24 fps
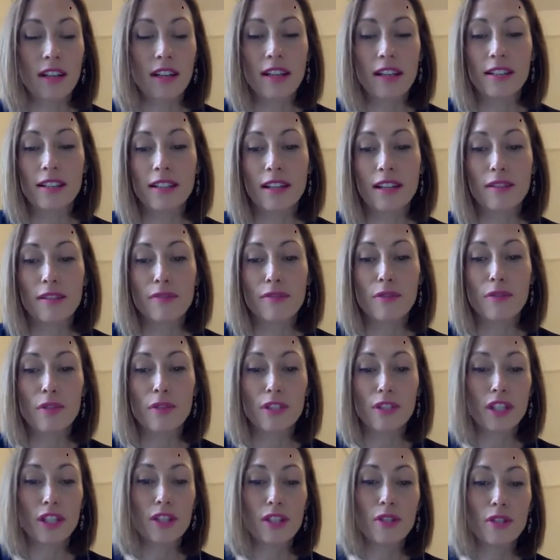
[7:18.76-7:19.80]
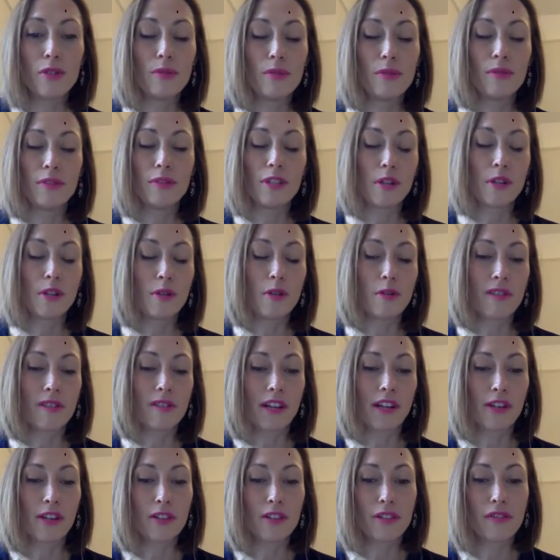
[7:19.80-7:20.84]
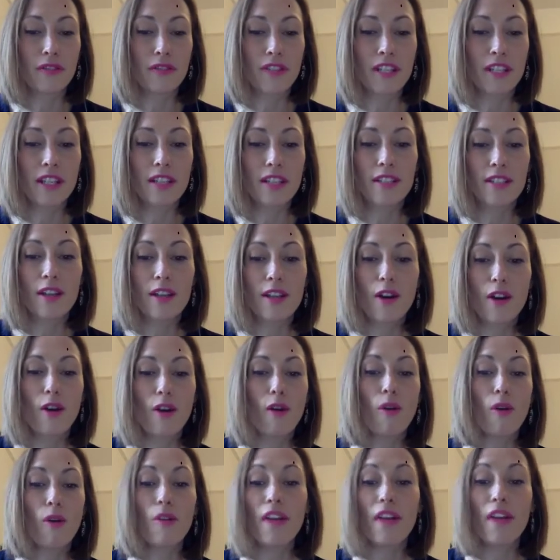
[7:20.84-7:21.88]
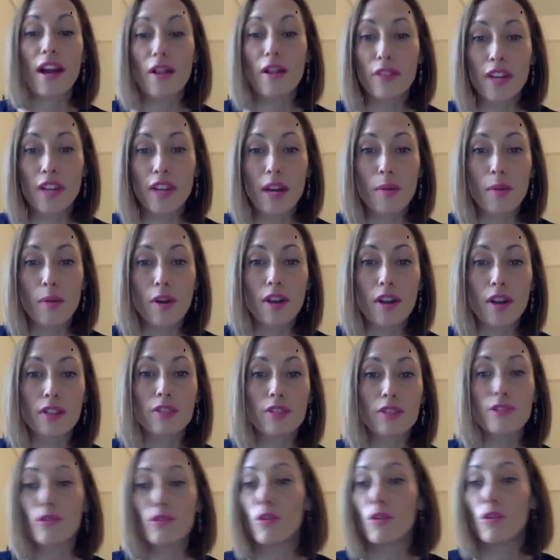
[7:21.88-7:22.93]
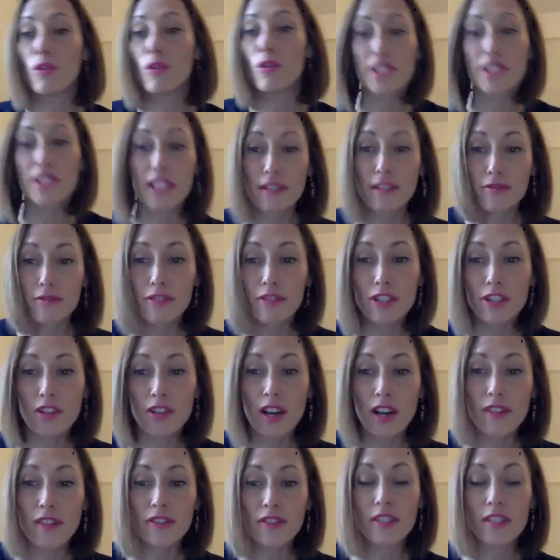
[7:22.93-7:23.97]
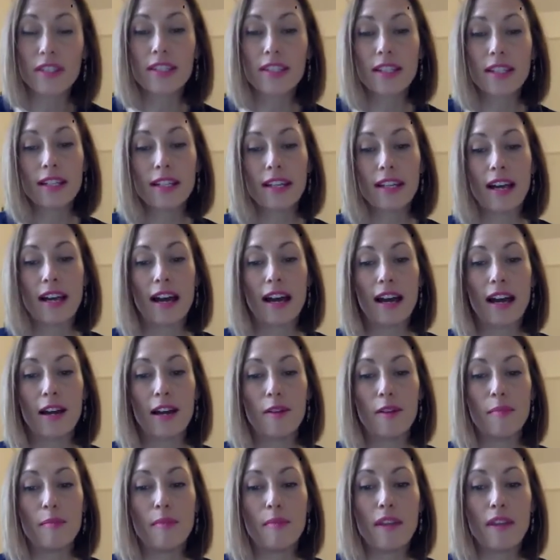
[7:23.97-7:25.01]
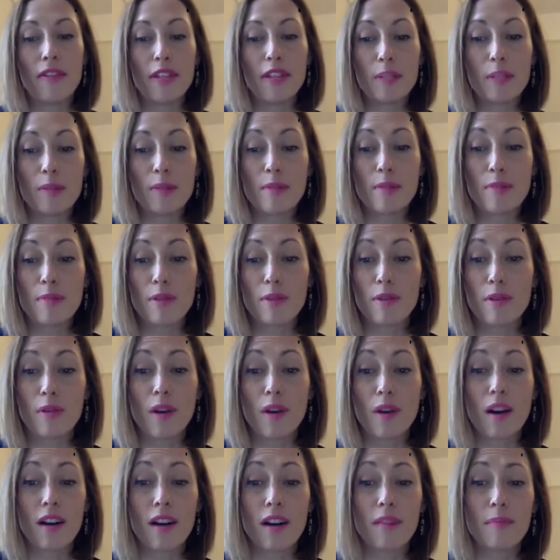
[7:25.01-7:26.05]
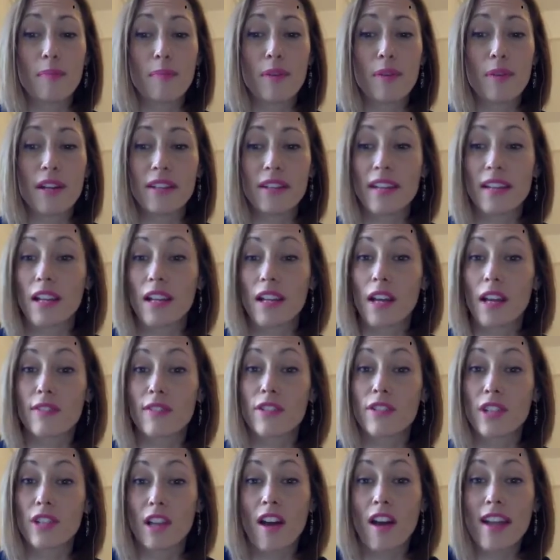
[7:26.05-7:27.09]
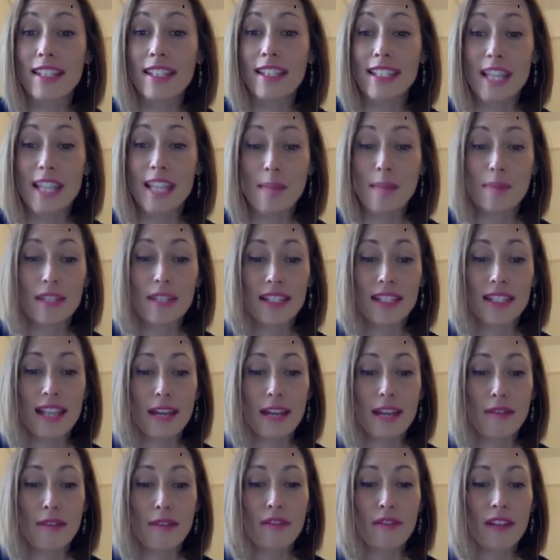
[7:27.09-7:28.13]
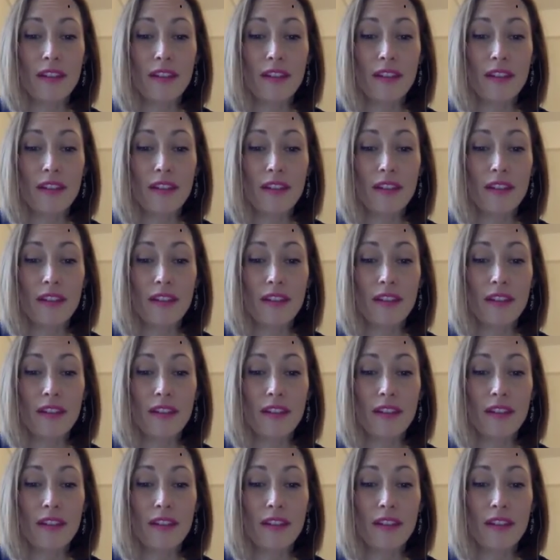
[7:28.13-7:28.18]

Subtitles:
California who, you know, who rely on to feed us, or the healthcare workers, or the delivery drivers, and these people who are putting their lives on the line to keep us safe.